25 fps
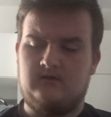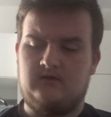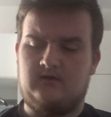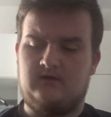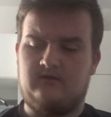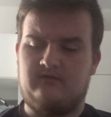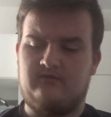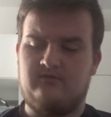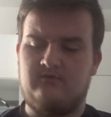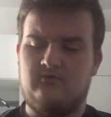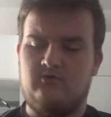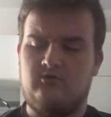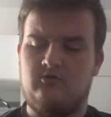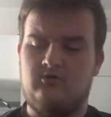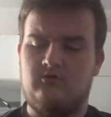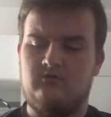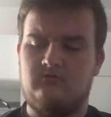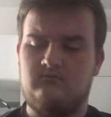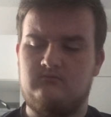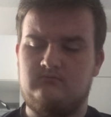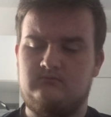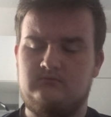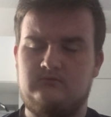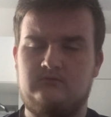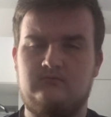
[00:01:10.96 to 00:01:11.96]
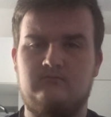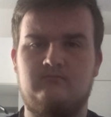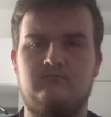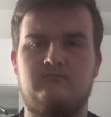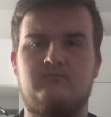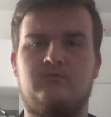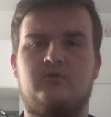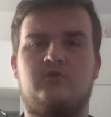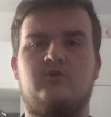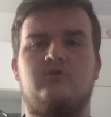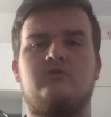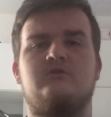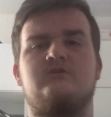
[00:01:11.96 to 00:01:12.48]
I thought,
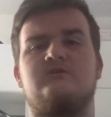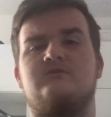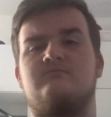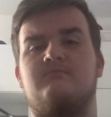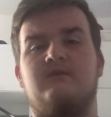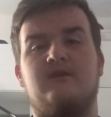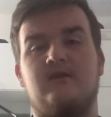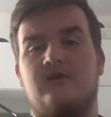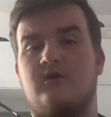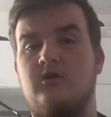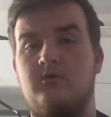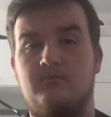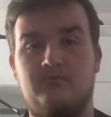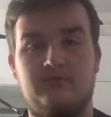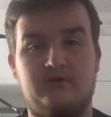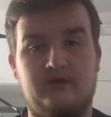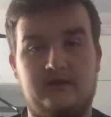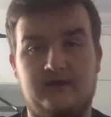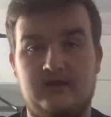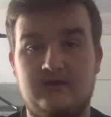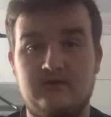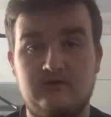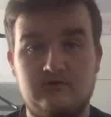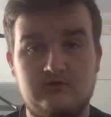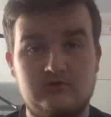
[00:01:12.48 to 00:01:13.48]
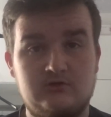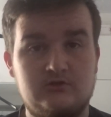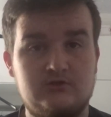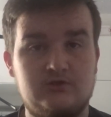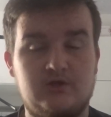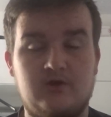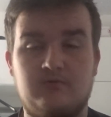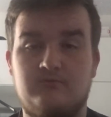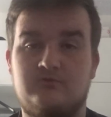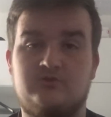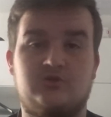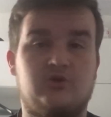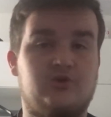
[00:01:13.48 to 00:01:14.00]
because it's been a couple of years,
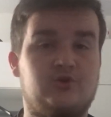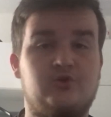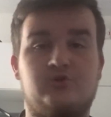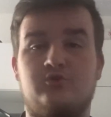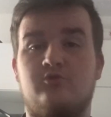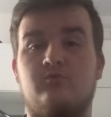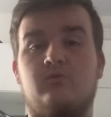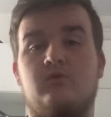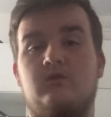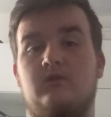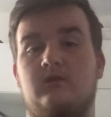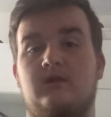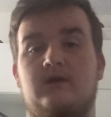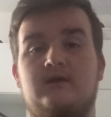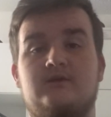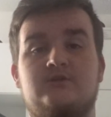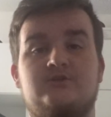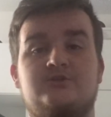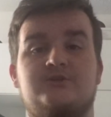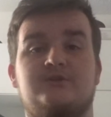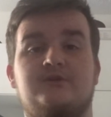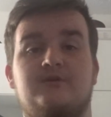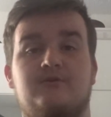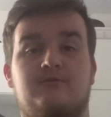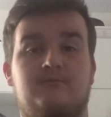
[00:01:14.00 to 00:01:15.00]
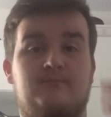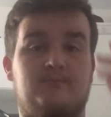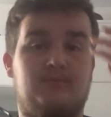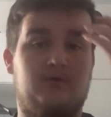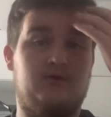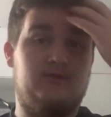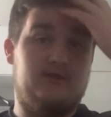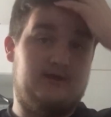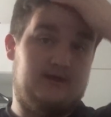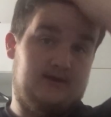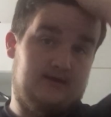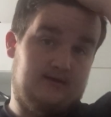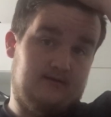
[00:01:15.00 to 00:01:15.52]
I was going to do one last year, but
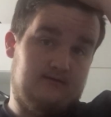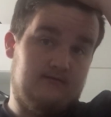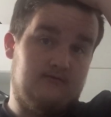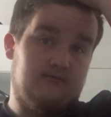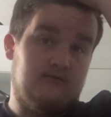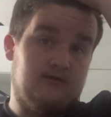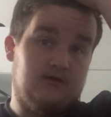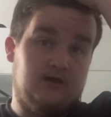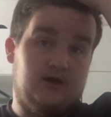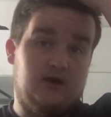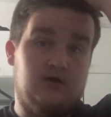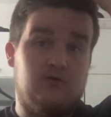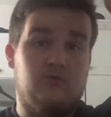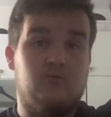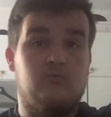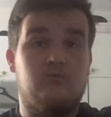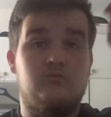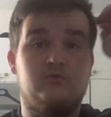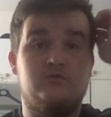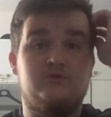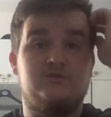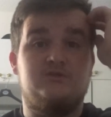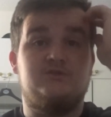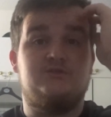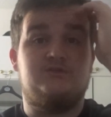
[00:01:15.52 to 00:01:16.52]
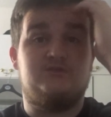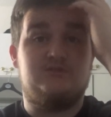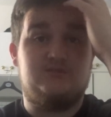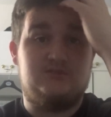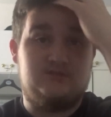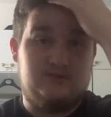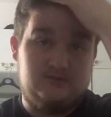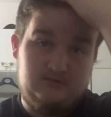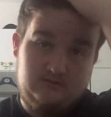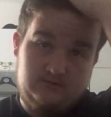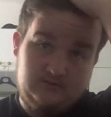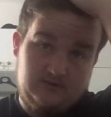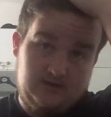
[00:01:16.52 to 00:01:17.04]
then I was
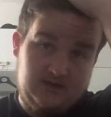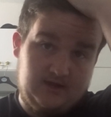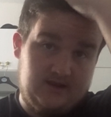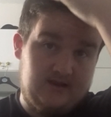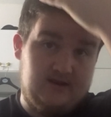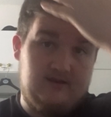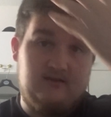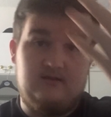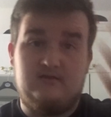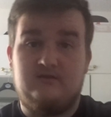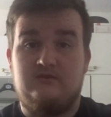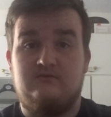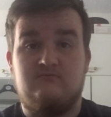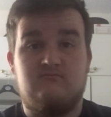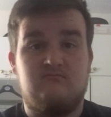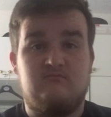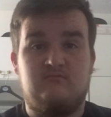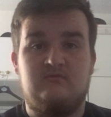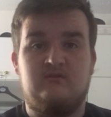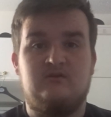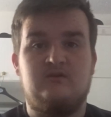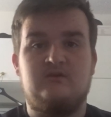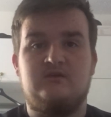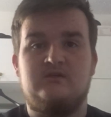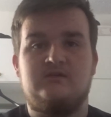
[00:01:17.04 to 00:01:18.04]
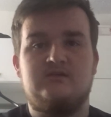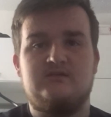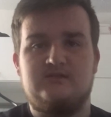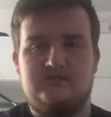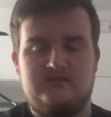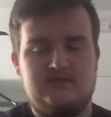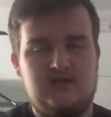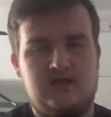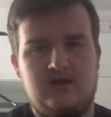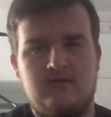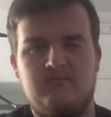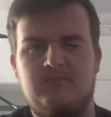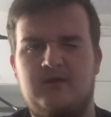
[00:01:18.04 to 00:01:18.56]
in the
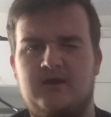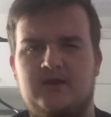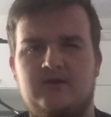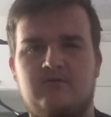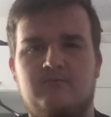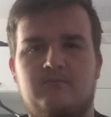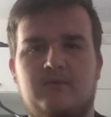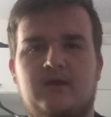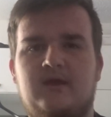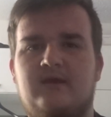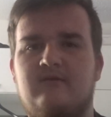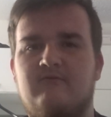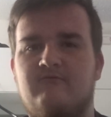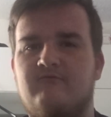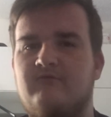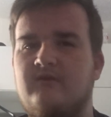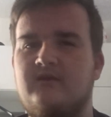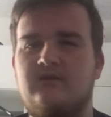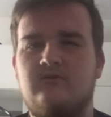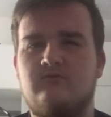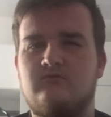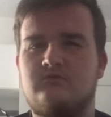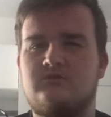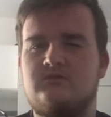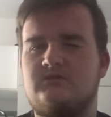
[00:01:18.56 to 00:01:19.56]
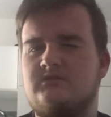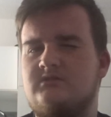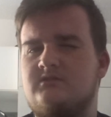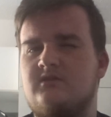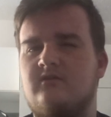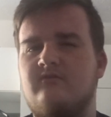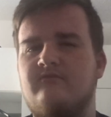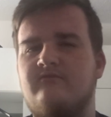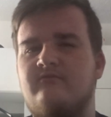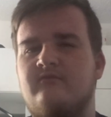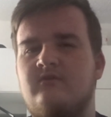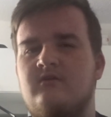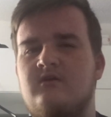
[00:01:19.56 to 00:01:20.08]
state of mind of making videos and
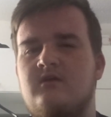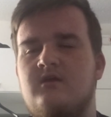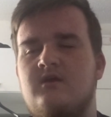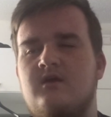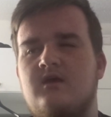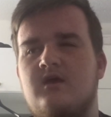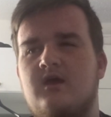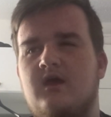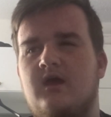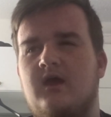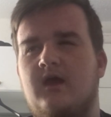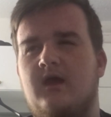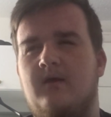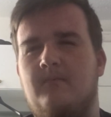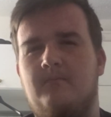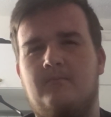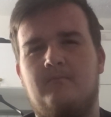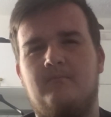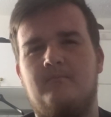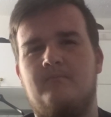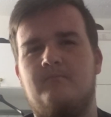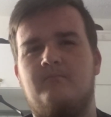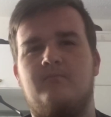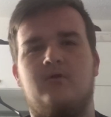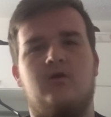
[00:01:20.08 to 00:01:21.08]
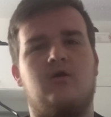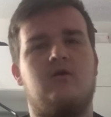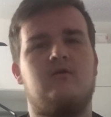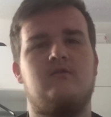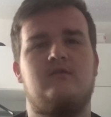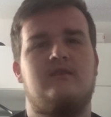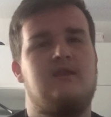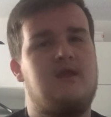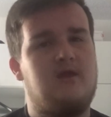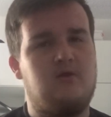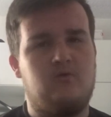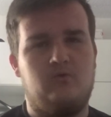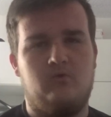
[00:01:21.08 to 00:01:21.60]
stuff. But
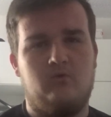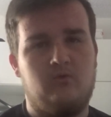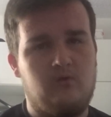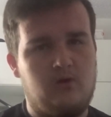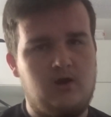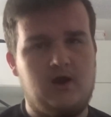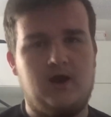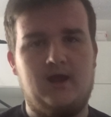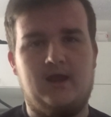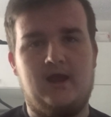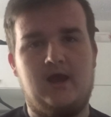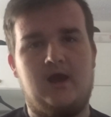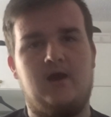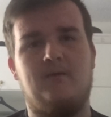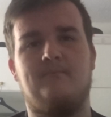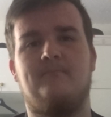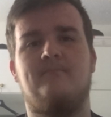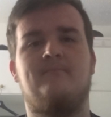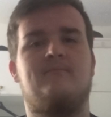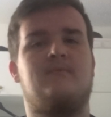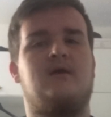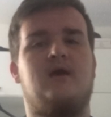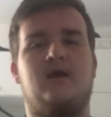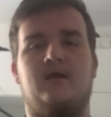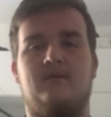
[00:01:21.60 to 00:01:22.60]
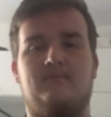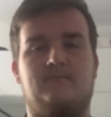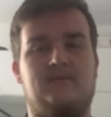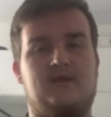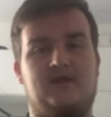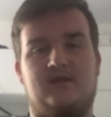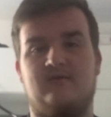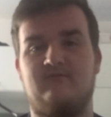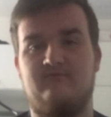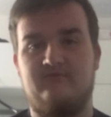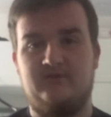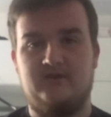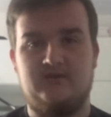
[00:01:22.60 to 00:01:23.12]
now I'm
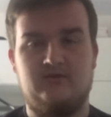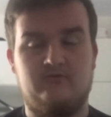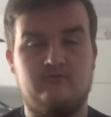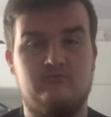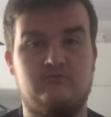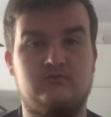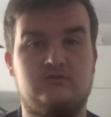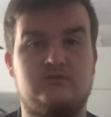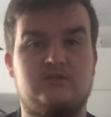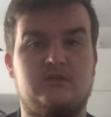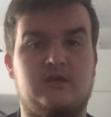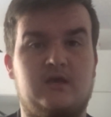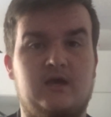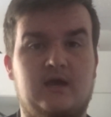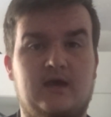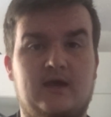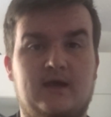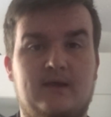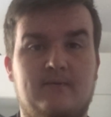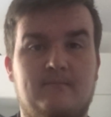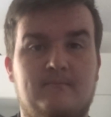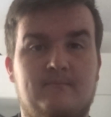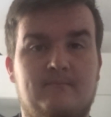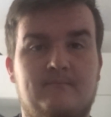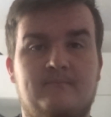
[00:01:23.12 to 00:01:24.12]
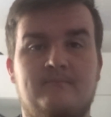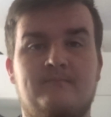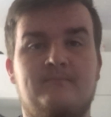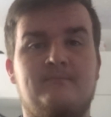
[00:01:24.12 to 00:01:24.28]
making videos. I'm